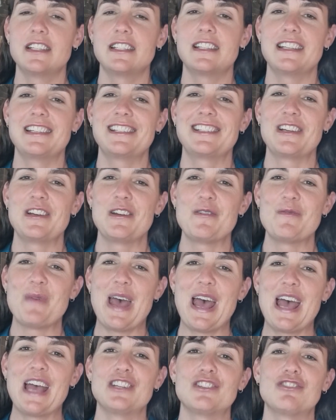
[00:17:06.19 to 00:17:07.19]
system
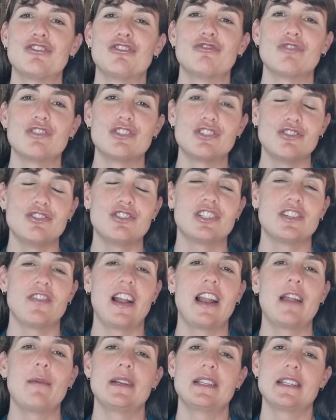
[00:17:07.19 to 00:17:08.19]
and to reduce
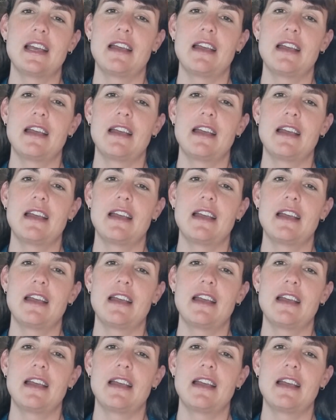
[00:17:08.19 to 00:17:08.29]
development